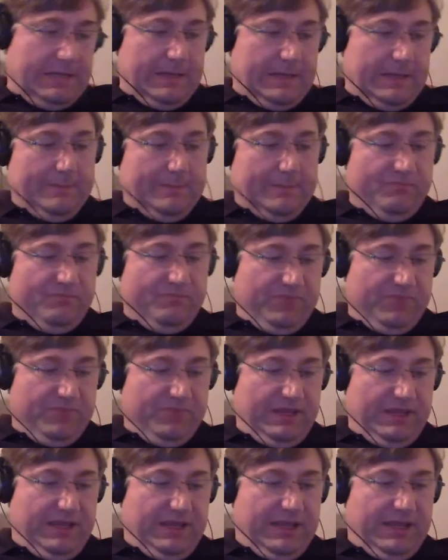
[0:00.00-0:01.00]
And
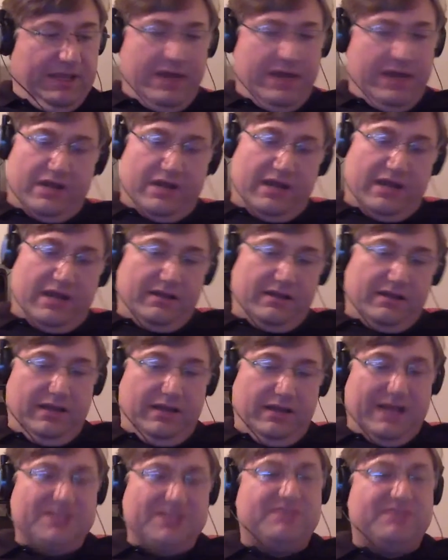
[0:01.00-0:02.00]
now that I
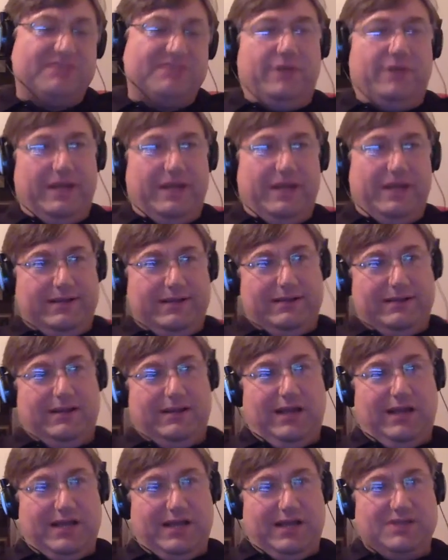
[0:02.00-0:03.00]
just feel like
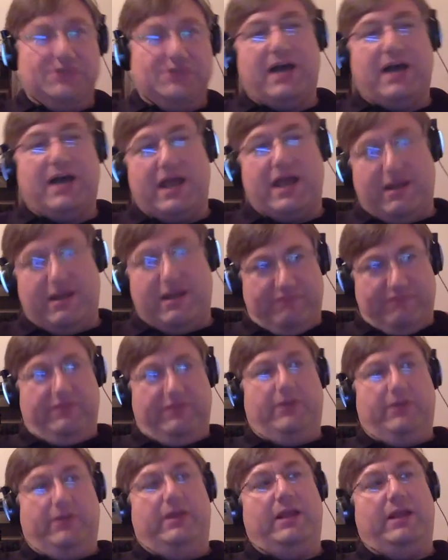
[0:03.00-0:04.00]
I still kind of have that
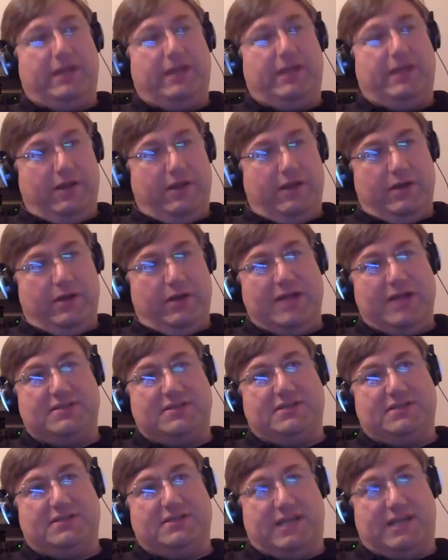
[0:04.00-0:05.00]
feeling like, you're not
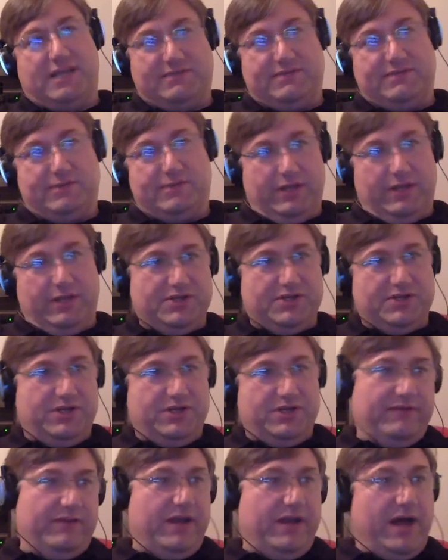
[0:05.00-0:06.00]
successful unless you
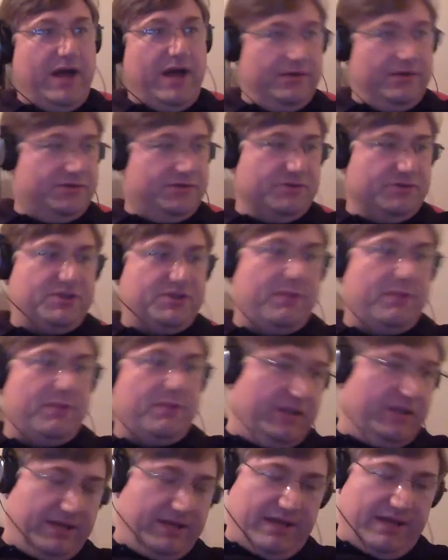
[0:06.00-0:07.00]
have the dollars or
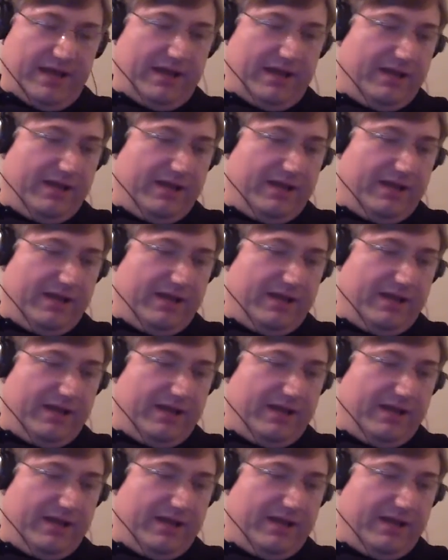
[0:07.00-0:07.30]
something like that,